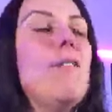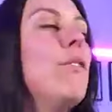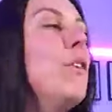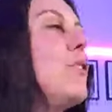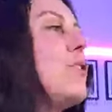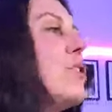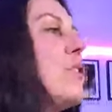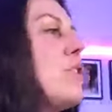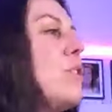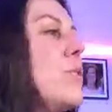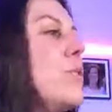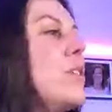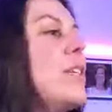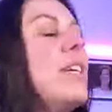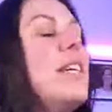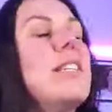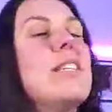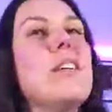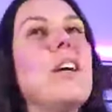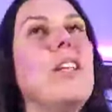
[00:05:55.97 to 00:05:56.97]
Versus those
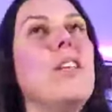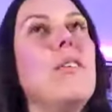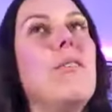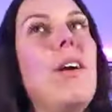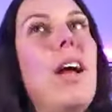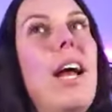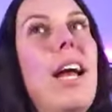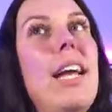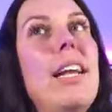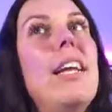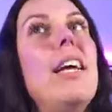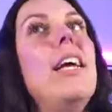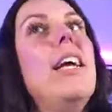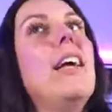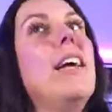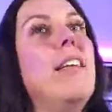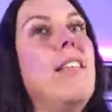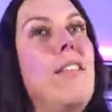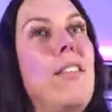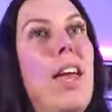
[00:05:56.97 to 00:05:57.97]
kids on the right,
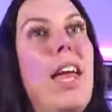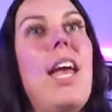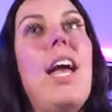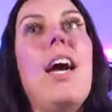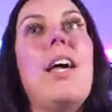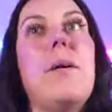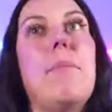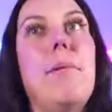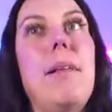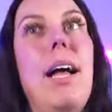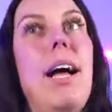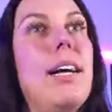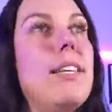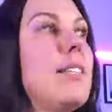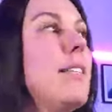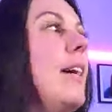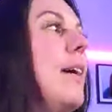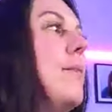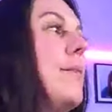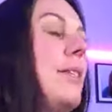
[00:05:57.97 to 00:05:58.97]
they had a
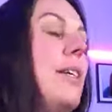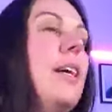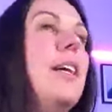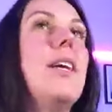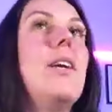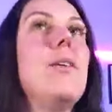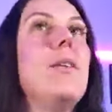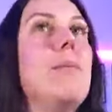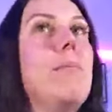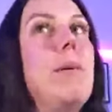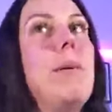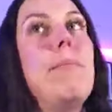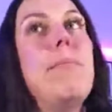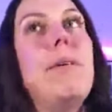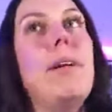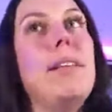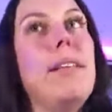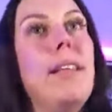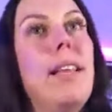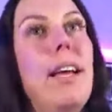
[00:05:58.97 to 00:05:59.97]
blast. I'm telling you, the
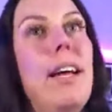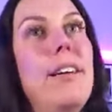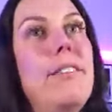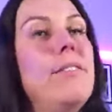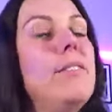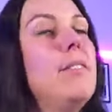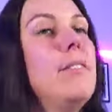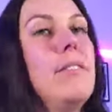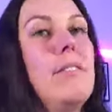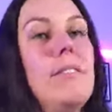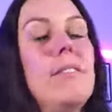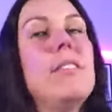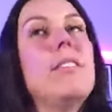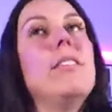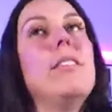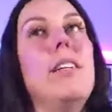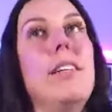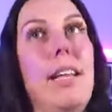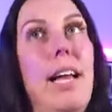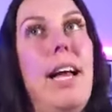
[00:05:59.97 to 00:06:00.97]
people on the left,
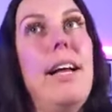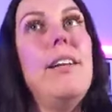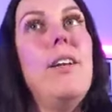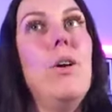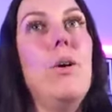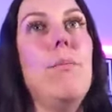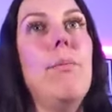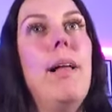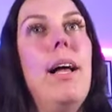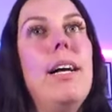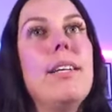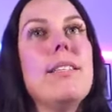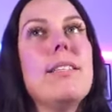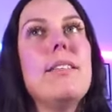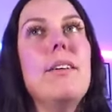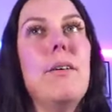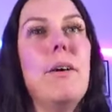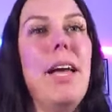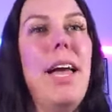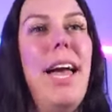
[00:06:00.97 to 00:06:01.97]
still had no
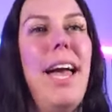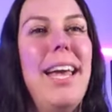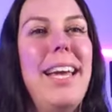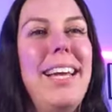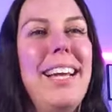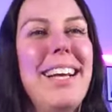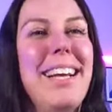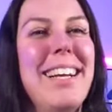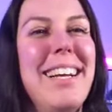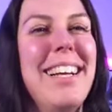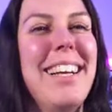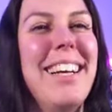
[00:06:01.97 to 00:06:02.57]
blast, okay?